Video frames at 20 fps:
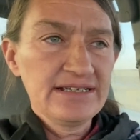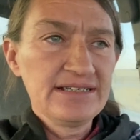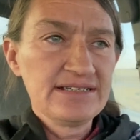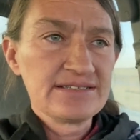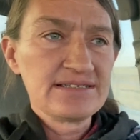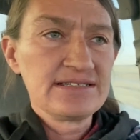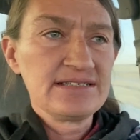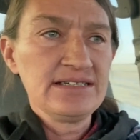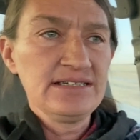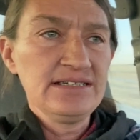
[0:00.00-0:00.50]

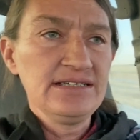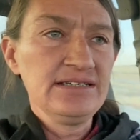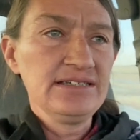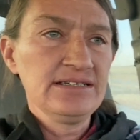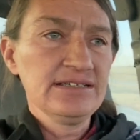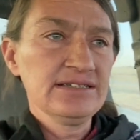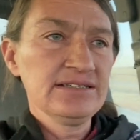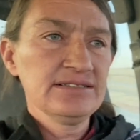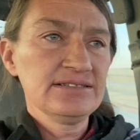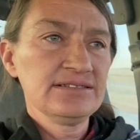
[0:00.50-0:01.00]
is
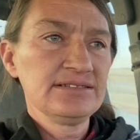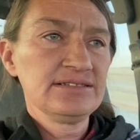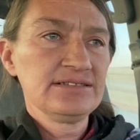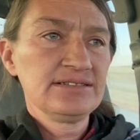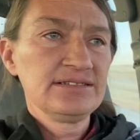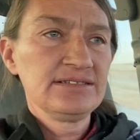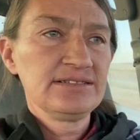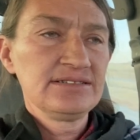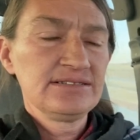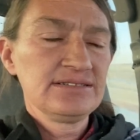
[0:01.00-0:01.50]
the
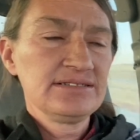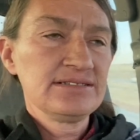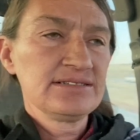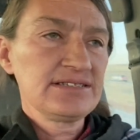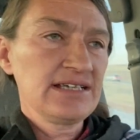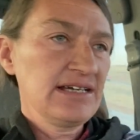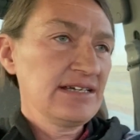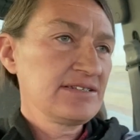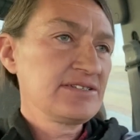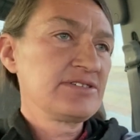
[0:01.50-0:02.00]

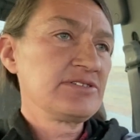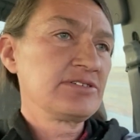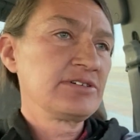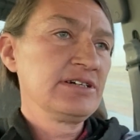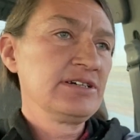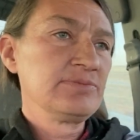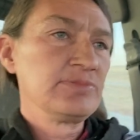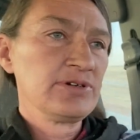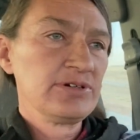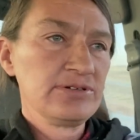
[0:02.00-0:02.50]
sad
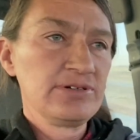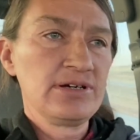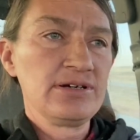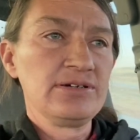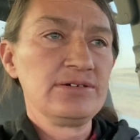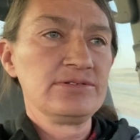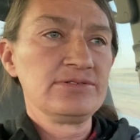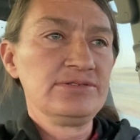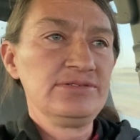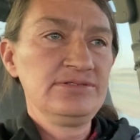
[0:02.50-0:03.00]
story of
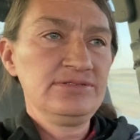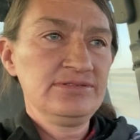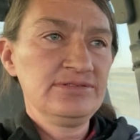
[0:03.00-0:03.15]
Bruno,